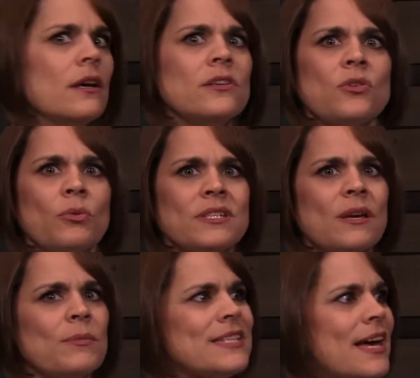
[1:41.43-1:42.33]
So when
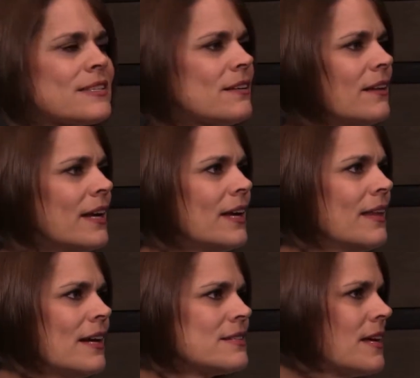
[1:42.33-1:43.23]
someone's escalating,
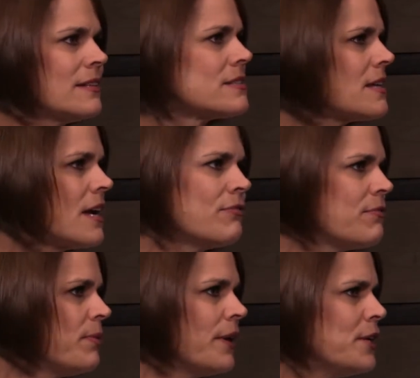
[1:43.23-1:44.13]
that's not a
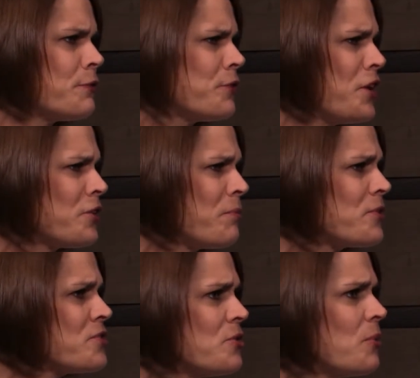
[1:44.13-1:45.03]
safe place for the other
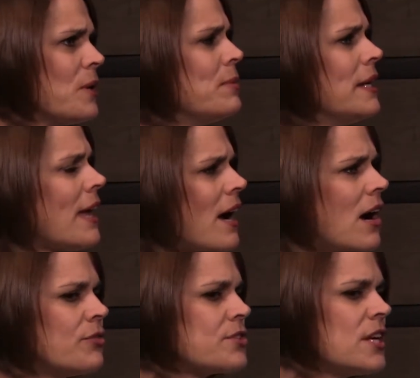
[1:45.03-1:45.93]
person to want to be in that
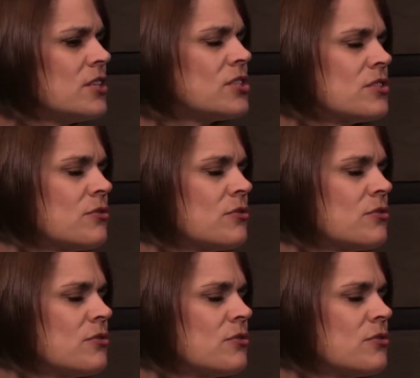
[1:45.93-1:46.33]
conversation.